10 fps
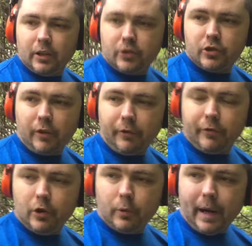show off a
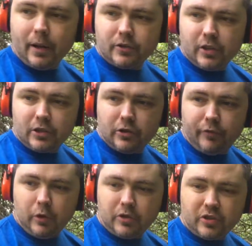few rounds, let you
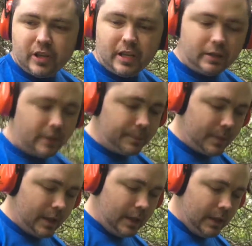folks see it.
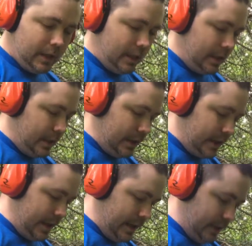
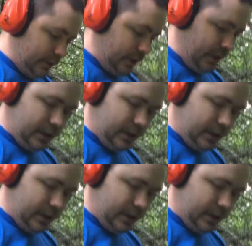And